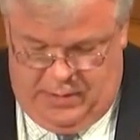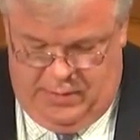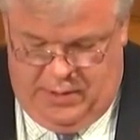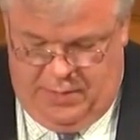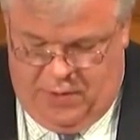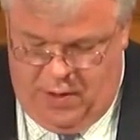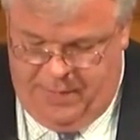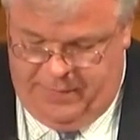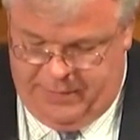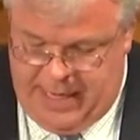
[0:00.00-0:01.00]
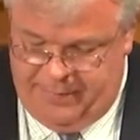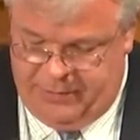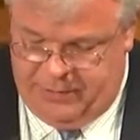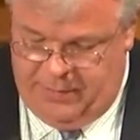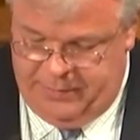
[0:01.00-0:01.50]
The Department of Driver
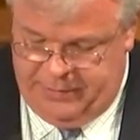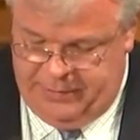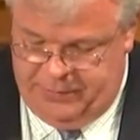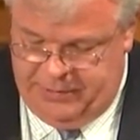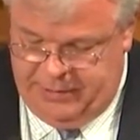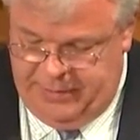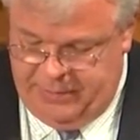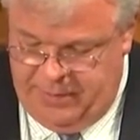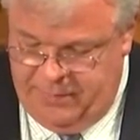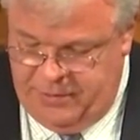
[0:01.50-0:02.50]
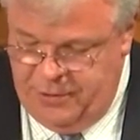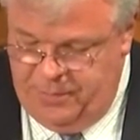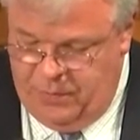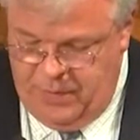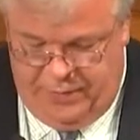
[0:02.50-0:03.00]
Services receives over
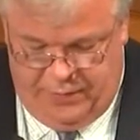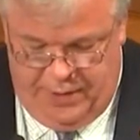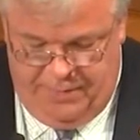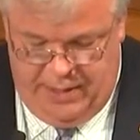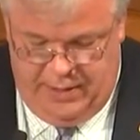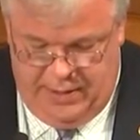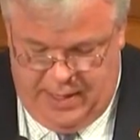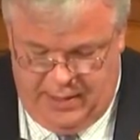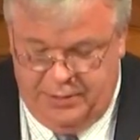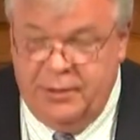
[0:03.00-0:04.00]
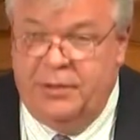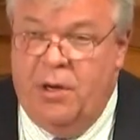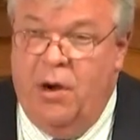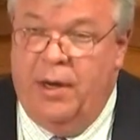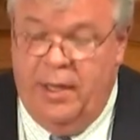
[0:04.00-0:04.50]
$2.3 million to
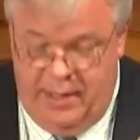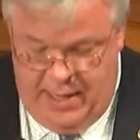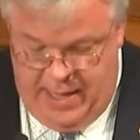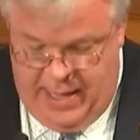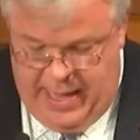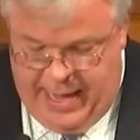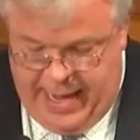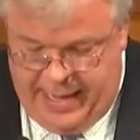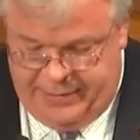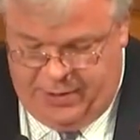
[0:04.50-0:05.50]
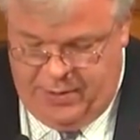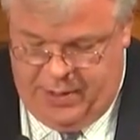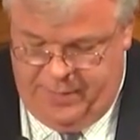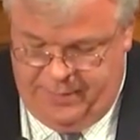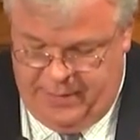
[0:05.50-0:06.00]
target high
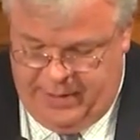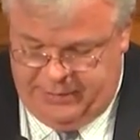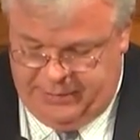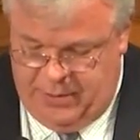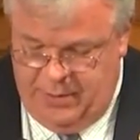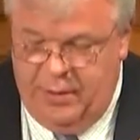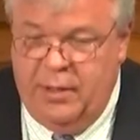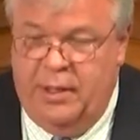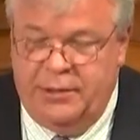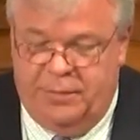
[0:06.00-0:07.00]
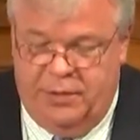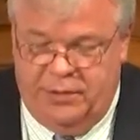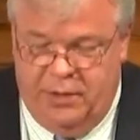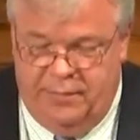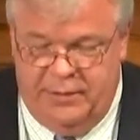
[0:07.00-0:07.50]
turnover at certain customer
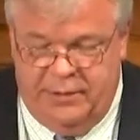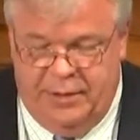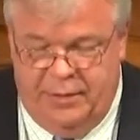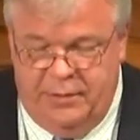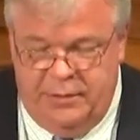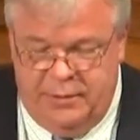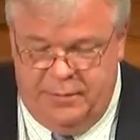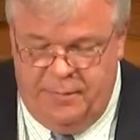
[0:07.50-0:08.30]
service centers.